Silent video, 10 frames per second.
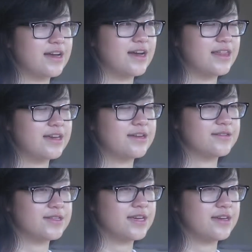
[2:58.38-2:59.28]
I think
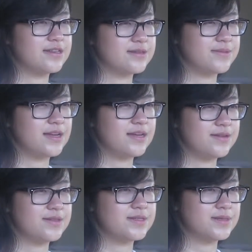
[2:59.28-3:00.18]
it'll take some getting
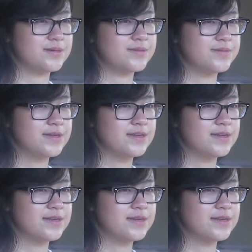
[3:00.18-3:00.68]
used to,